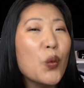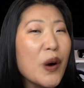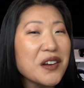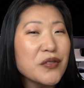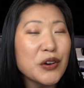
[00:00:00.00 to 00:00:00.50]

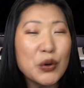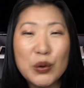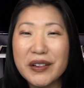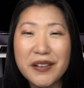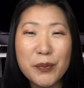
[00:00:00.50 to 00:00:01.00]
One of the
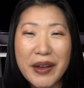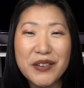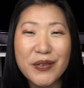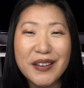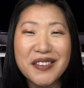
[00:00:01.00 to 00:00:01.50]
coolest
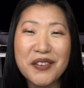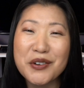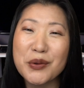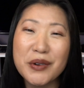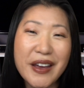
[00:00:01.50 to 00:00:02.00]
benefits
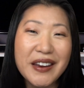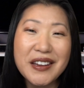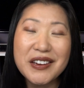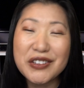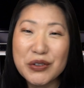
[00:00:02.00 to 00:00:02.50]
of
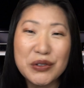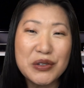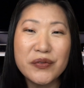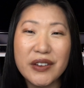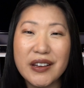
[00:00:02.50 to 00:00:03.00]
creating
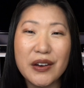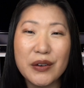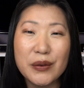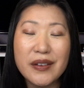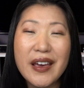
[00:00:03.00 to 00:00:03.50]
YouTube
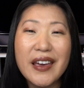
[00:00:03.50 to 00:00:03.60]
videos